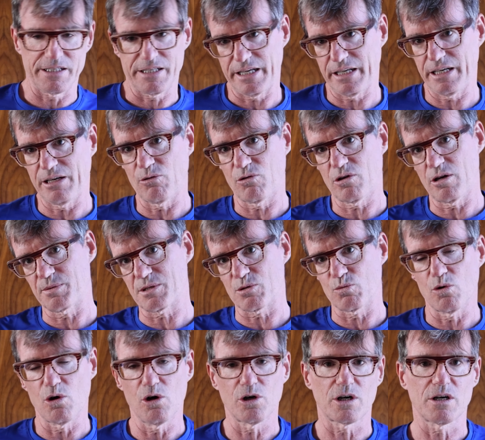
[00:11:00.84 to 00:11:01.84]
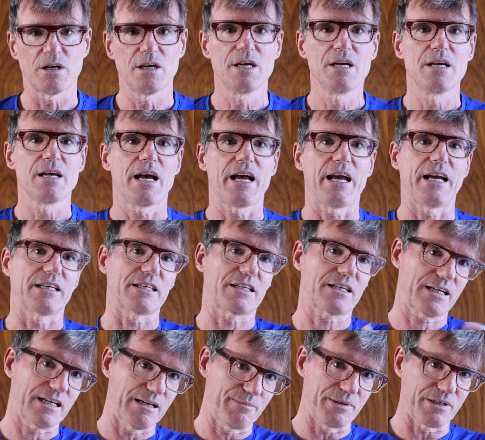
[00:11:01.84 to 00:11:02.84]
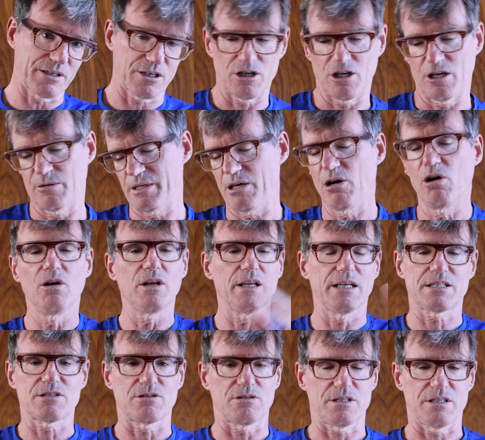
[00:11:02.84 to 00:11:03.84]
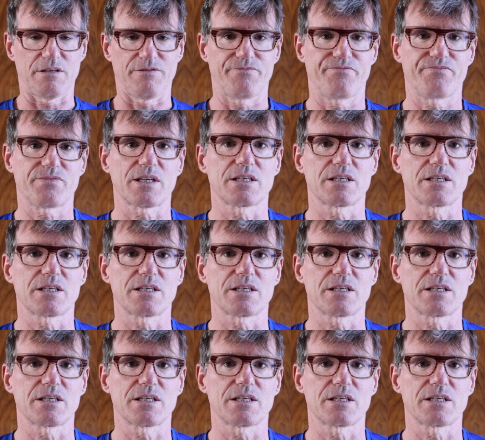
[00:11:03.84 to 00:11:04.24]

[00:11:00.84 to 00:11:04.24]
and taking cups of water and clipping the curbs and all that sort of stuff.